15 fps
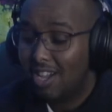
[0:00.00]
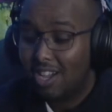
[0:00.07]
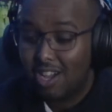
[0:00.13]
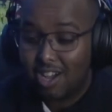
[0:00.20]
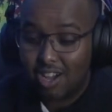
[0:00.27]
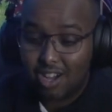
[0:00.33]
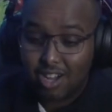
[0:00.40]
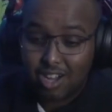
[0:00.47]

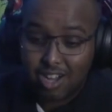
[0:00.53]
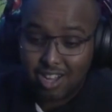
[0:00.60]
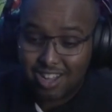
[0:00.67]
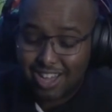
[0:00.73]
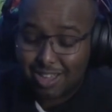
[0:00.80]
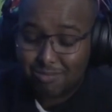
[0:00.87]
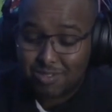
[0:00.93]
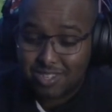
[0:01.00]
Oh,
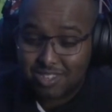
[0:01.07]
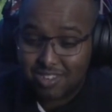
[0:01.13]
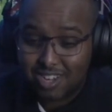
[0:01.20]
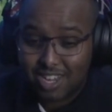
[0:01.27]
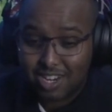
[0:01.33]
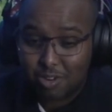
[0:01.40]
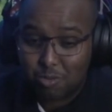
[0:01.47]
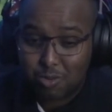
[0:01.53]
I'm still
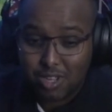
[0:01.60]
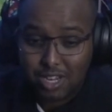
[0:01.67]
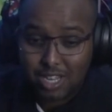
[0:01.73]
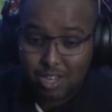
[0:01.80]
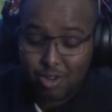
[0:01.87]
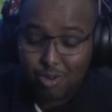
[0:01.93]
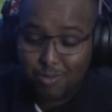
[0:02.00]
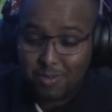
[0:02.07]
kind of
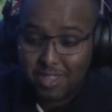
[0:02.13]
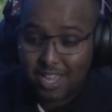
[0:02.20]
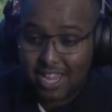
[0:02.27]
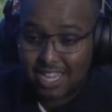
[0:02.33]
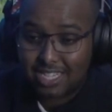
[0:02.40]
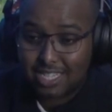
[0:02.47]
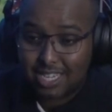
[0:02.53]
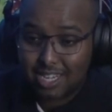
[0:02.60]
reeling over
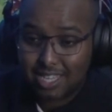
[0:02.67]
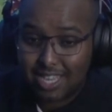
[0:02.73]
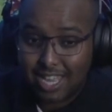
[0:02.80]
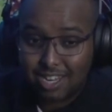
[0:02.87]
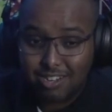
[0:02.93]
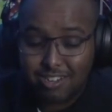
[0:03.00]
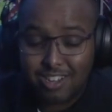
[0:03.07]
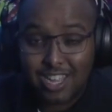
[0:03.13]
that,
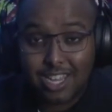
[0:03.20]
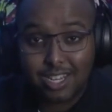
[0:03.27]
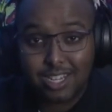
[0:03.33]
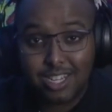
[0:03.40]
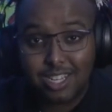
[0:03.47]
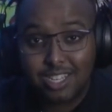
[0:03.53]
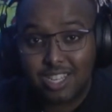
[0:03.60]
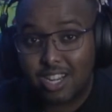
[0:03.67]
that little
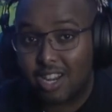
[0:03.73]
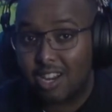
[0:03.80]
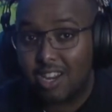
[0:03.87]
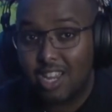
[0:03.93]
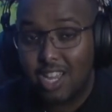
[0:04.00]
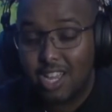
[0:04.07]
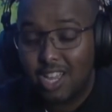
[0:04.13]
ending there.